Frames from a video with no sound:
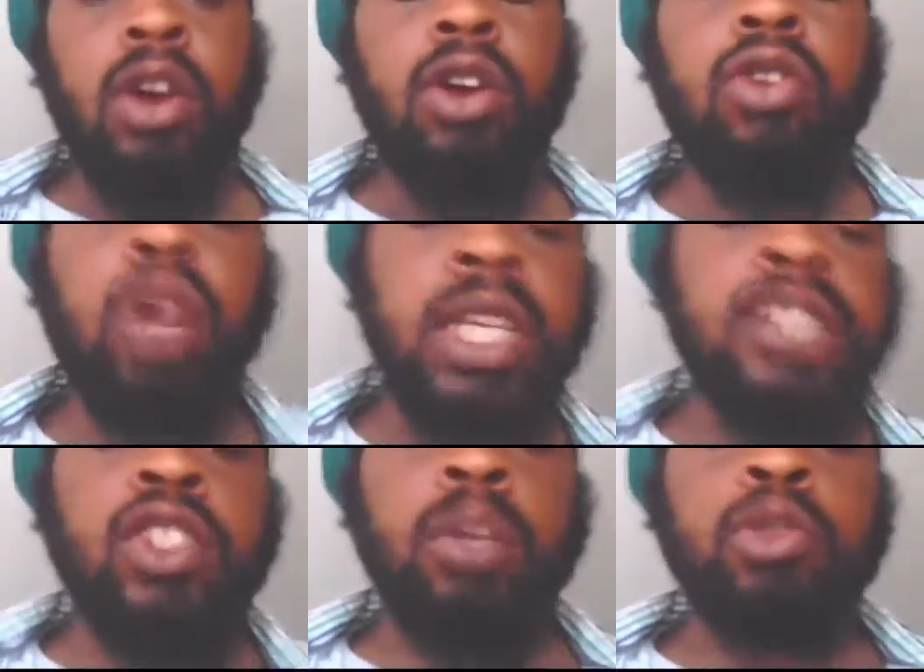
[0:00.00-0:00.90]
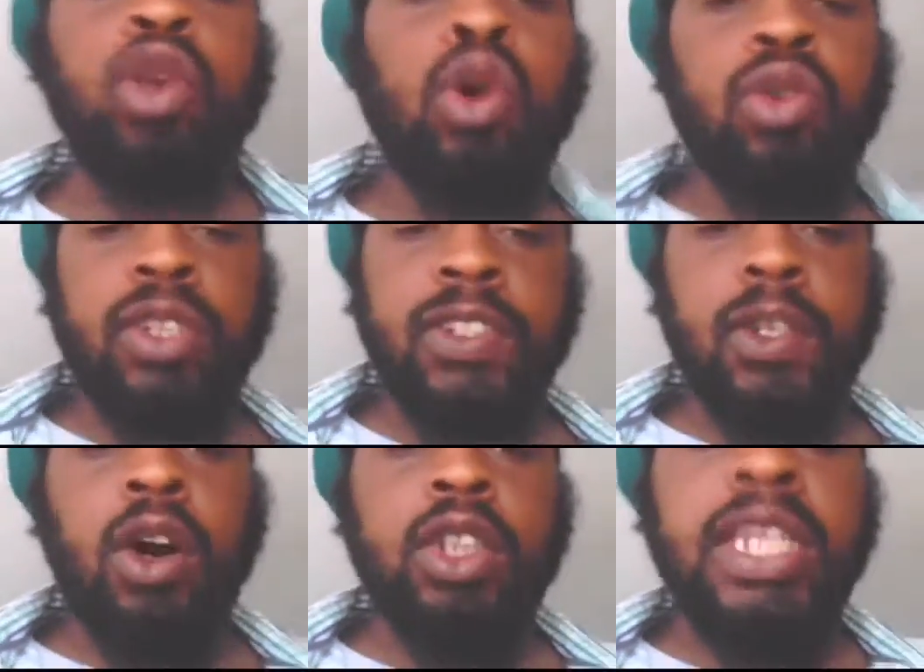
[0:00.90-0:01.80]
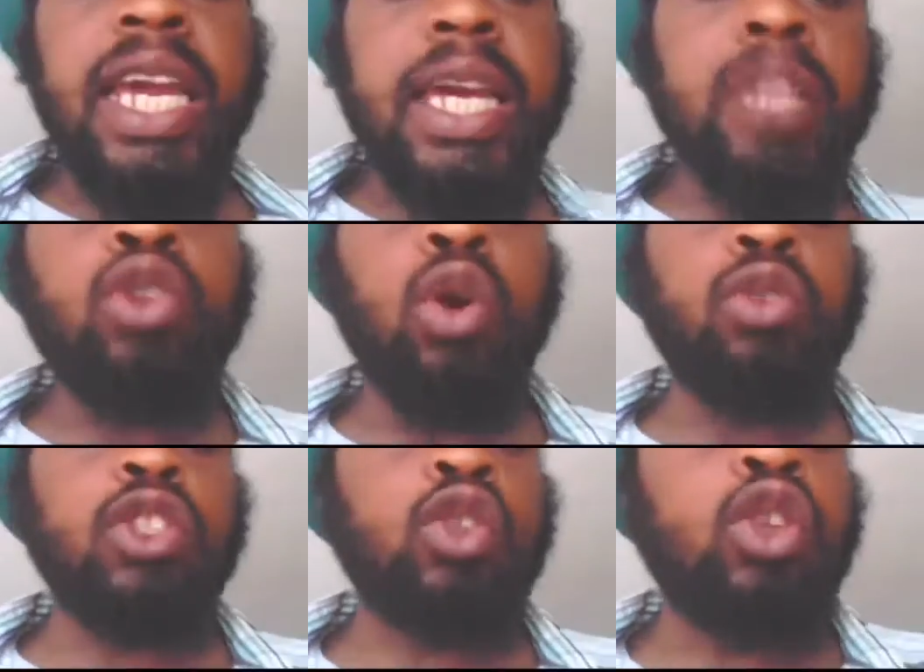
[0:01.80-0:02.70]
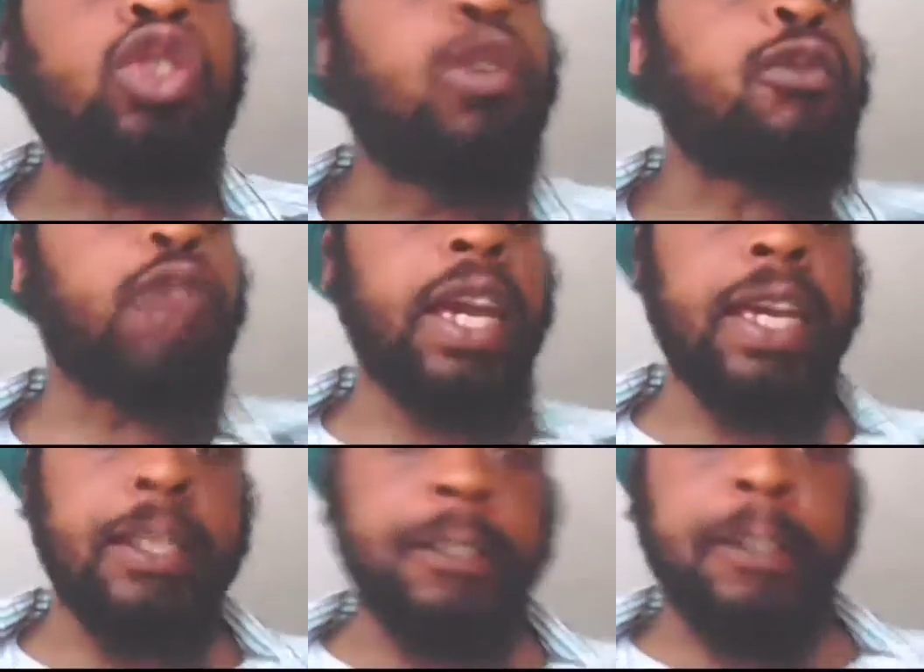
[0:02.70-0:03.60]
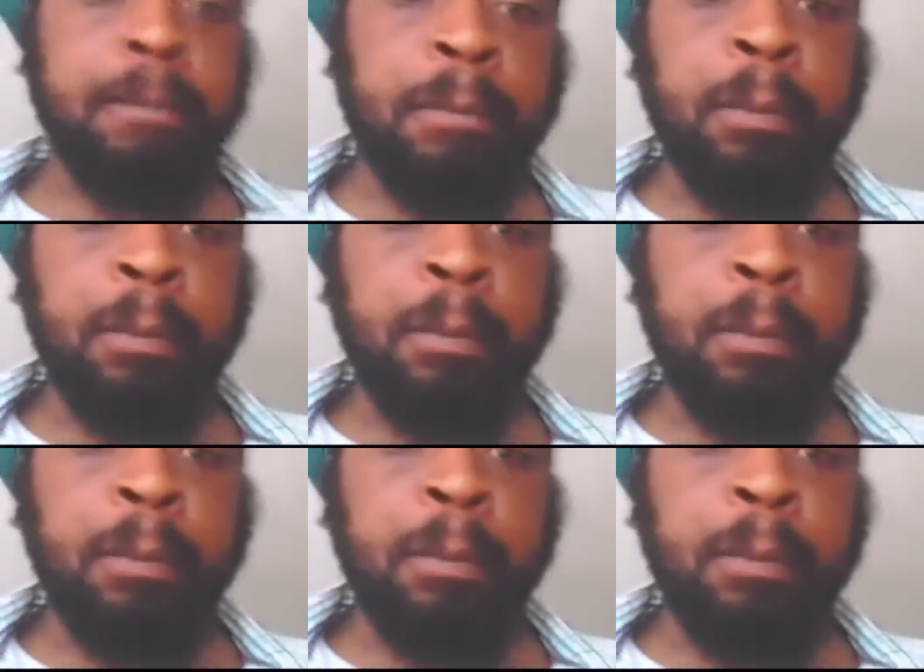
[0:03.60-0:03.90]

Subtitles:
running some tourists or taking tourists to the Soufrière Hills.